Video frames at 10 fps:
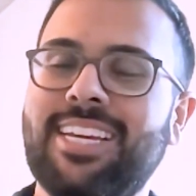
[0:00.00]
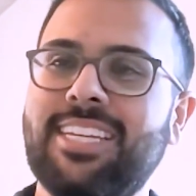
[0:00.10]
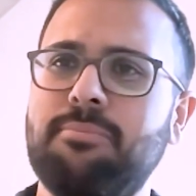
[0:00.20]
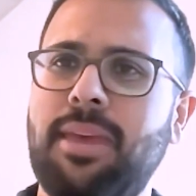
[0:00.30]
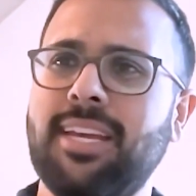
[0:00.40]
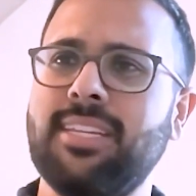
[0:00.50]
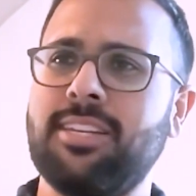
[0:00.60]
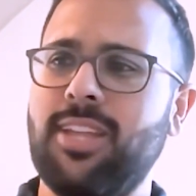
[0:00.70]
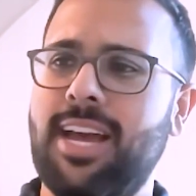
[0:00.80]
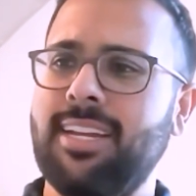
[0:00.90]
is make it
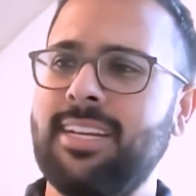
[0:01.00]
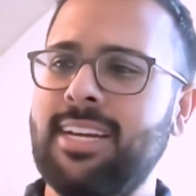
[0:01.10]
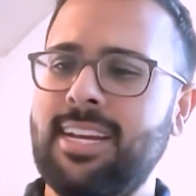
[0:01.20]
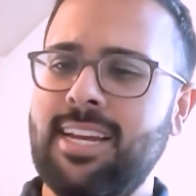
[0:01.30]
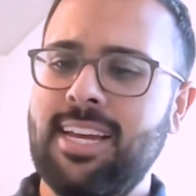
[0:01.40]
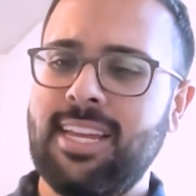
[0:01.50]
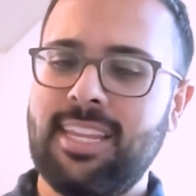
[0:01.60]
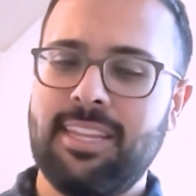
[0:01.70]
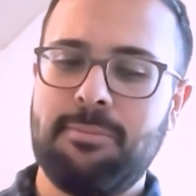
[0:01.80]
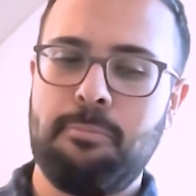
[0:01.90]
so that
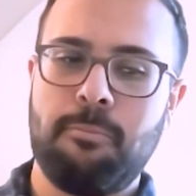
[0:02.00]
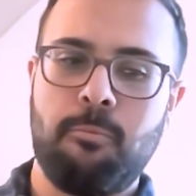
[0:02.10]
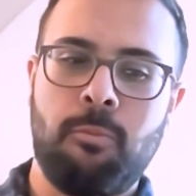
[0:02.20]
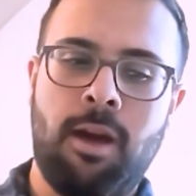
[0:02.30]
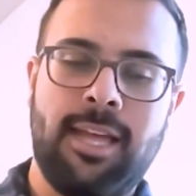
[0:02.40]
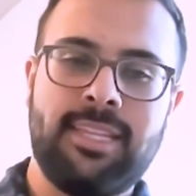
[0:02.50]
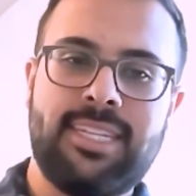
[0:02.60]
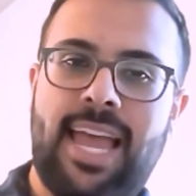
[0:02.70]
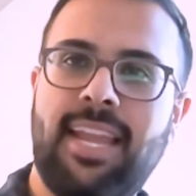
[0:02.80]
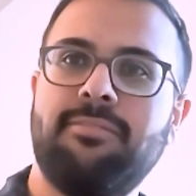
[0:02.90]

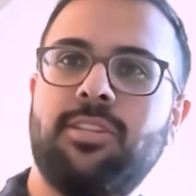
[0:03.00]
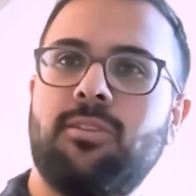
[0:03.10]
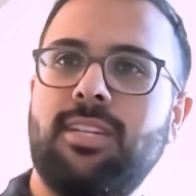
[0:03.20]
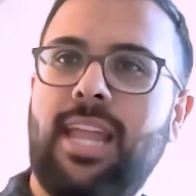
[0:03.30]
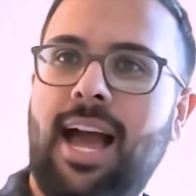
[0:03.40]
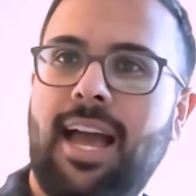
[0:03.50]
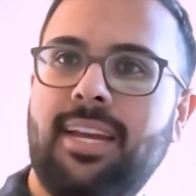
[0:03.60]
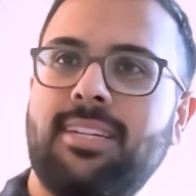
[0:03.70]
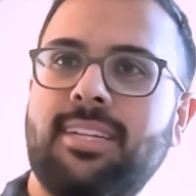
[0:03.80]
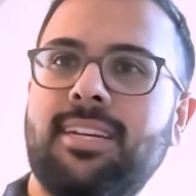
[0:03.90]
incentives are
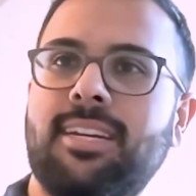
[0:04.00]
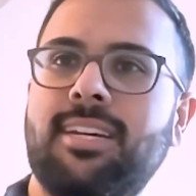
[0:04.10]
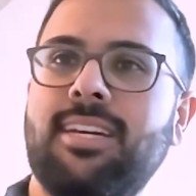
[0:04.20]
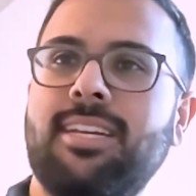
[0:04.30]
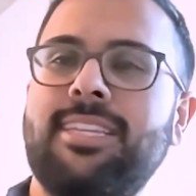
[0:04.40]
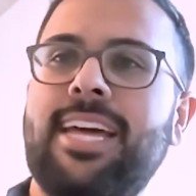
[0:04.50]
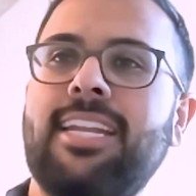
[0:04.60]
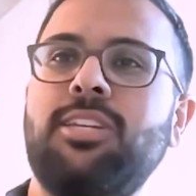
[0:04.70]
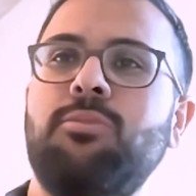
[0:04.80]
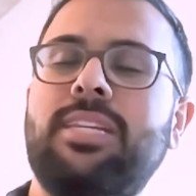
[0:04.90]
aligned,
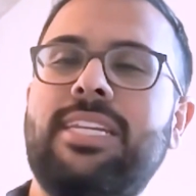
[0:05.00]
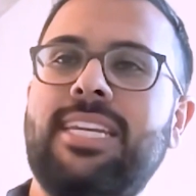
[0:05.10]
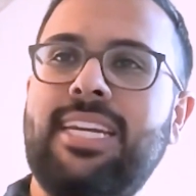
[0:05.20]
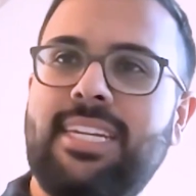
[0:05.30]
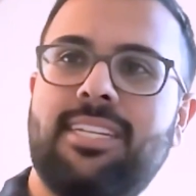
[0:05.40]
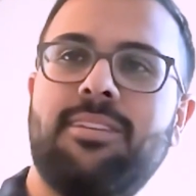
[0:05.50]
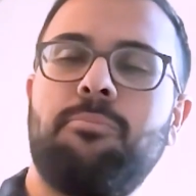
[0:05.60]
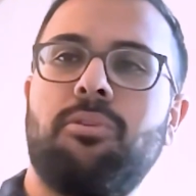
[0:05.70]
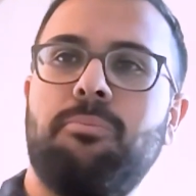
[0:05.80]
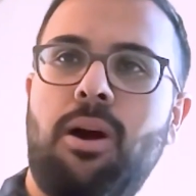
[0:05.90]
that you need to
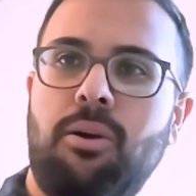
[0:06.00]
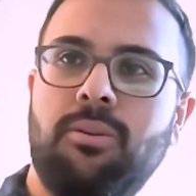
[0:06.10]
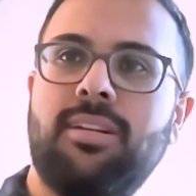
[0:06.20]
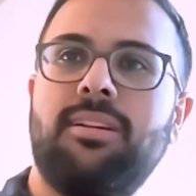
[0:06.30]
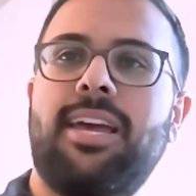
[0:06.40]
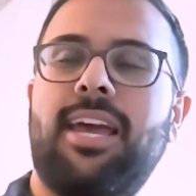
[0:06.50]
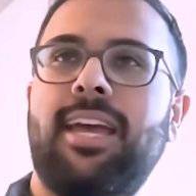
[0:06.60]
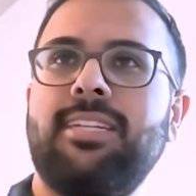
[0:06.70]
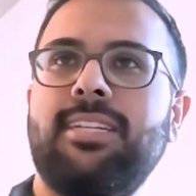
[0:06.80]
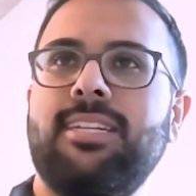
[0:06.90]
promote
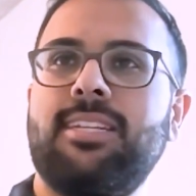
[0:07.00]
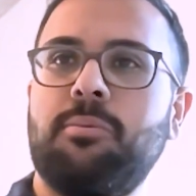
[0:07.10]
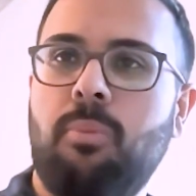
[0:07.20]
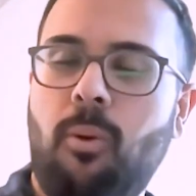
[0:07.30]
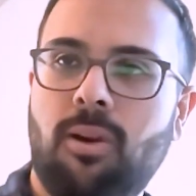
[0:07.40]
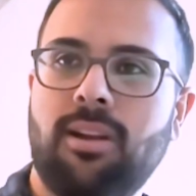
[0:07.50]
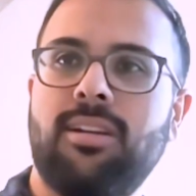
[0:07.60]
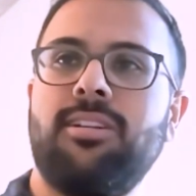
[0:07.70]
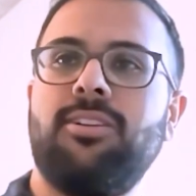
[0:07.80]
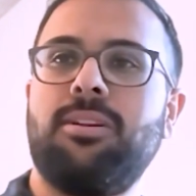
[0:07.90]
and support
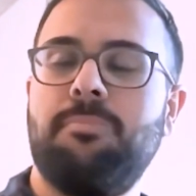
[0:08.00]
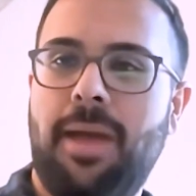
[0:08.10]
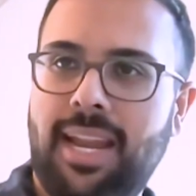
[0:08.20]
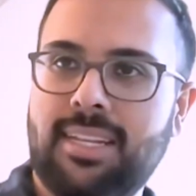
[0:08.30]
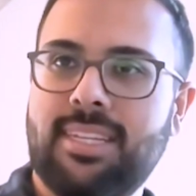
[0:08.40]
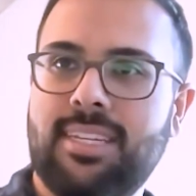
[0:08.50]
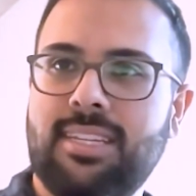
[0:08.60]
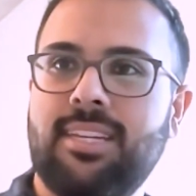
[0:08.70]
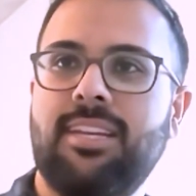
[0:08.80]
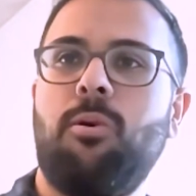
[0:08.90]
your
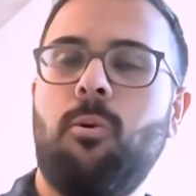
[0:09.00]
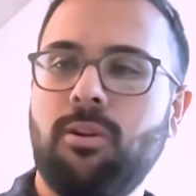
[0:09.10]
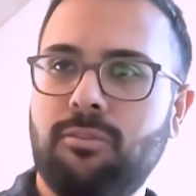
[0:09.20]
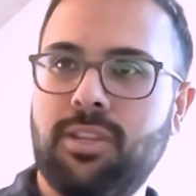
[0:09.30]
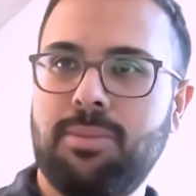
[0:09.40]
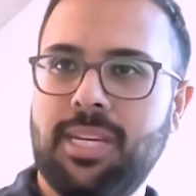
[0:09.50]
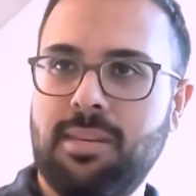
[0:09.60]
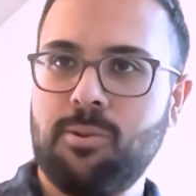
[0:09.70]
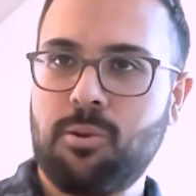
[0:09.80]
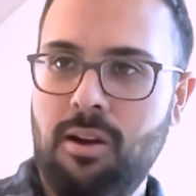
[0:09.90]
dependencies in order for them to
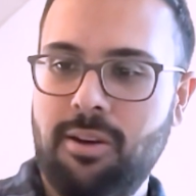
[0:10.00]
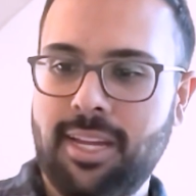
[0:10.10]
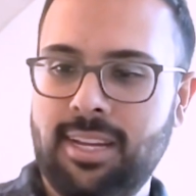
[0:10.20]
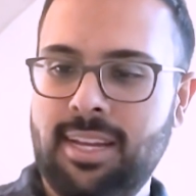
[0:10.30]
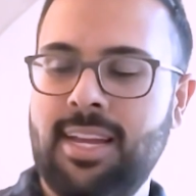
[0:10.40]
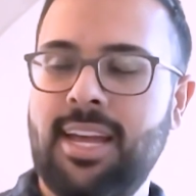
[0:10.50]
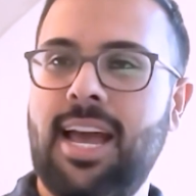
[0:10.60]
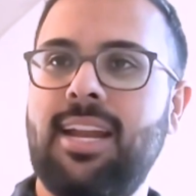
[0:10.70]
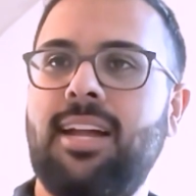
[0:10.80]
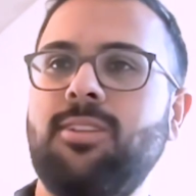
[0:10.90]
keep growing.
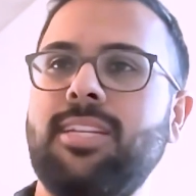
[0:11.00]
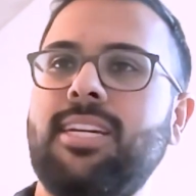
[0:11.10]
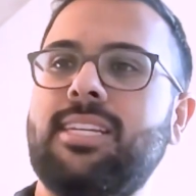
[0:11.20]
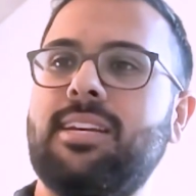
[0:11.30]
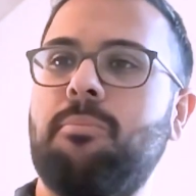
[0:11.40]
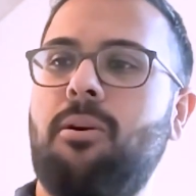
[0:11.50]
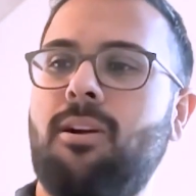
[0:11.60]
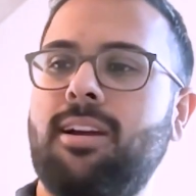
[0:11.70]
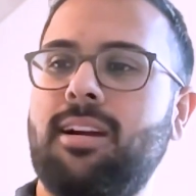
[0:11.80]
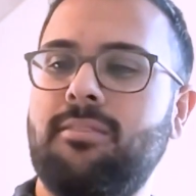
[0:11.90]
And not only is it a
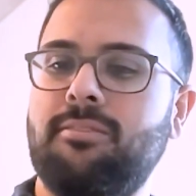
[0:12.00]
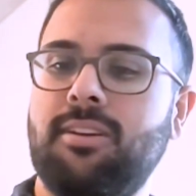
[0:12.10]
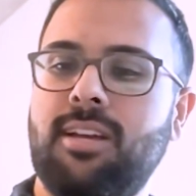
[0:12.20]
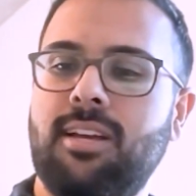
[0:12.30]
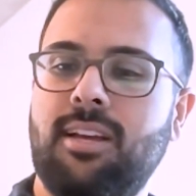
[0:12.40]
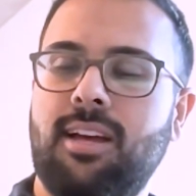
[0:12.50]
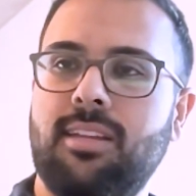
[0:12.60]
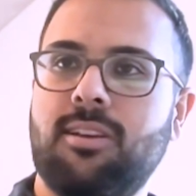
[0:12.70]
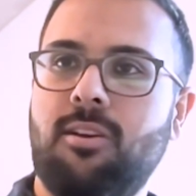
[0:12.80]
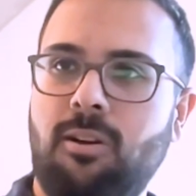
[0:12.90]
part of
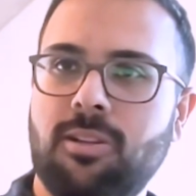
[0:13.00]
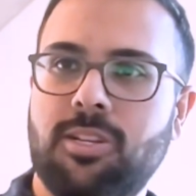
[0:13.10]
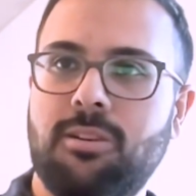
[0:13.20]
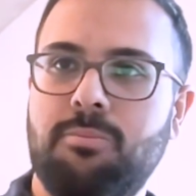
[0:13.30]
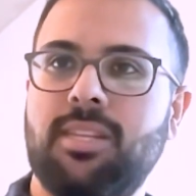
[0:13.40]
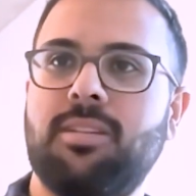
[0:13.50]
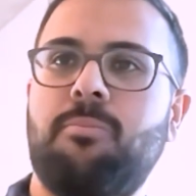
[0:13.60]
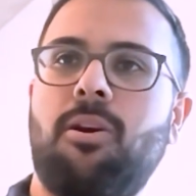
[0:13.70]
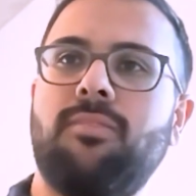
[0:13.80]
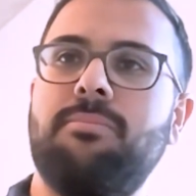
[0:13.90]
the culture, but it's a
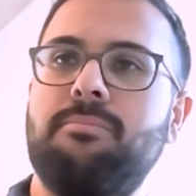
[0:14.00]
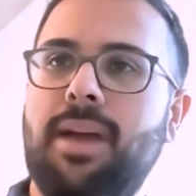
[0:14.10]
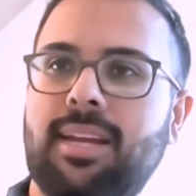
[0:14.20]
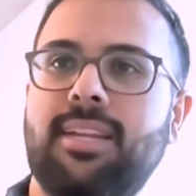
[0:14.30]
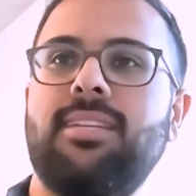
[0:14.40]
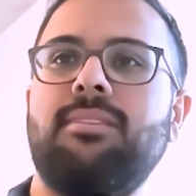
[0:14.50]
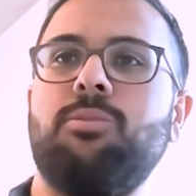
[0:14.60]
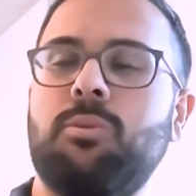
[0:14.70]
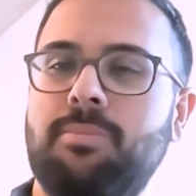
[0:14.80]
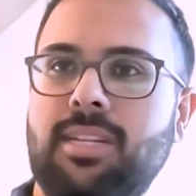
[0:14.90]
part of the
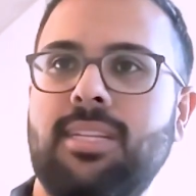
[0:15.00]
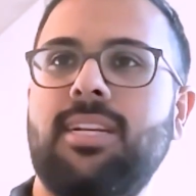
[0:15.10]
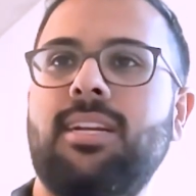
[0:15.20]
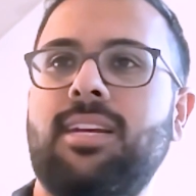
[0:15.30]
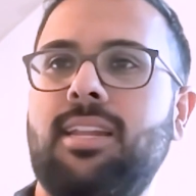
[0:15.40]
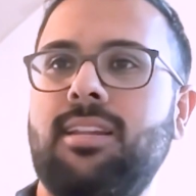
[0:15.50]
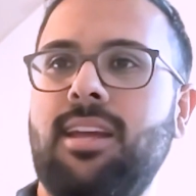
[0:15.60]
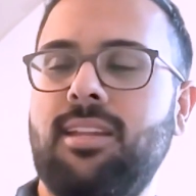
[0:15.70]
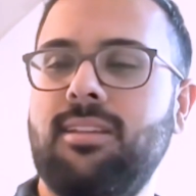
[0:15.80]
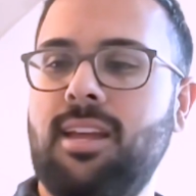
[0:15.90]
mechanisms we're building
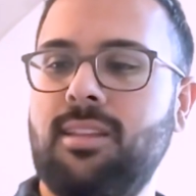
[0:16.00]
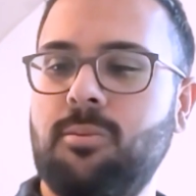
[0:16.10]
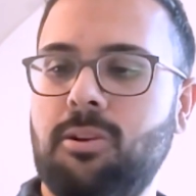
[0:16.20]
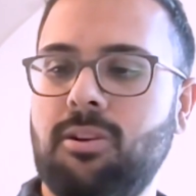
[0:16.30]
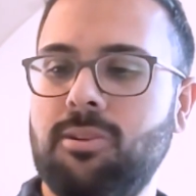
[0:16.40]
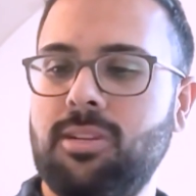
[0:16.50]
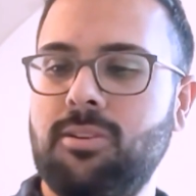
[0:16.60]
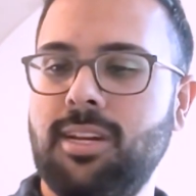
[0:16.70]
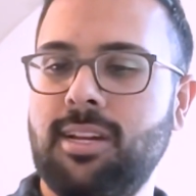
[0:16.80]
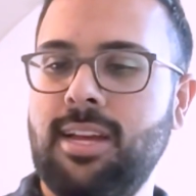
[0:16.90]
and the work we're
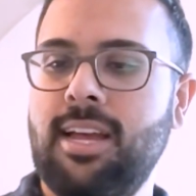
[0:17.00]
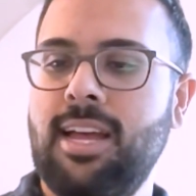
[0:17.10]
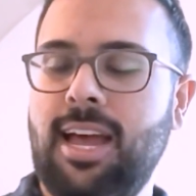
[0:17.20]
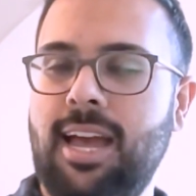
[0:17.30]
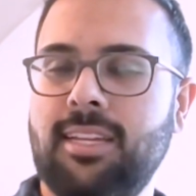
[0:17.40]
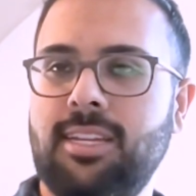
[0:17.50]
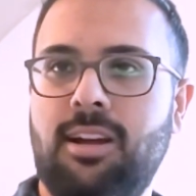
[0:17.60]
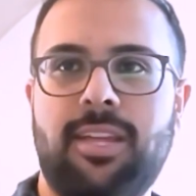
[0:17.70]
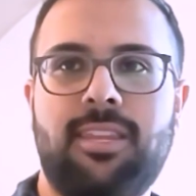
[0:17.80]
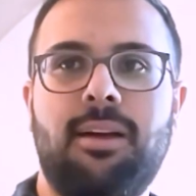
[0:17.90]
doing. And
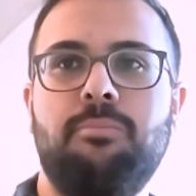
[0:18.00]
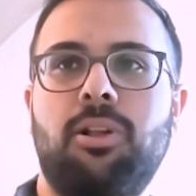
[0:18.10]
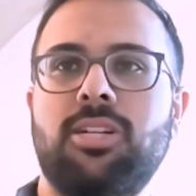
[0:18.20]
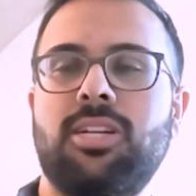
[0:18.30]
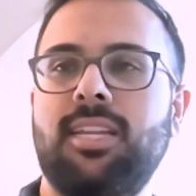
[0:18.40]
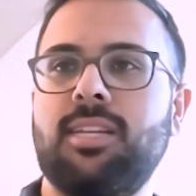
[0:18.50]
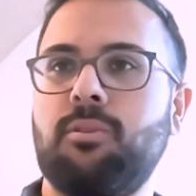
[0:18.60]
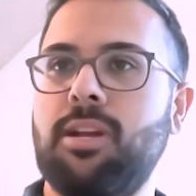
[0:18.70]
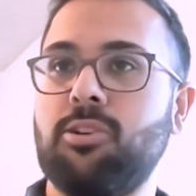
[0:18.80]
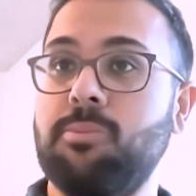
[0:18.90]
I think I'm bullish on this
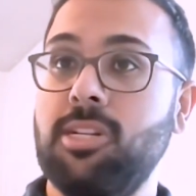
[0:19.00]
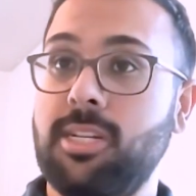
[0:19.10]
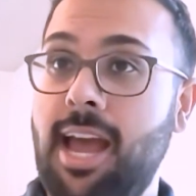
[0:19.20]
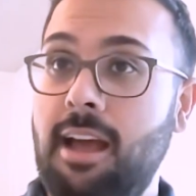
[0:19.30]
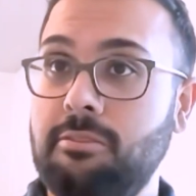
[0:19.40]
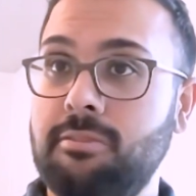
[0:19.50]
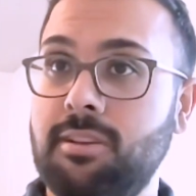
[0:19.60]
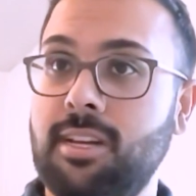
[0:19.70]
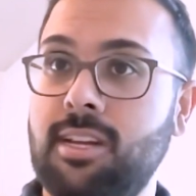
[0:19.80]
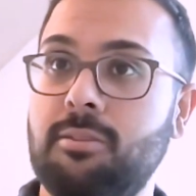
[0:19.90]
for RetroPGF,
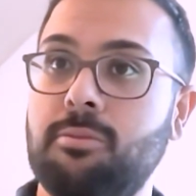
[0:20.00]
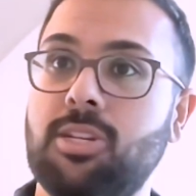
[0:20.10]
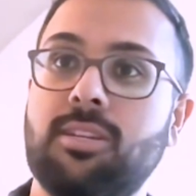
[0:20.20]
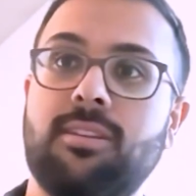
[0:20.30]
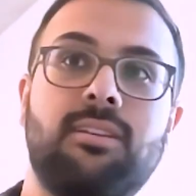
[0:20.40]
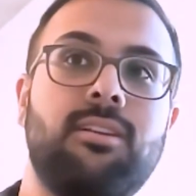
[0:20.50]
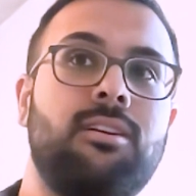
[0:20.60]
which is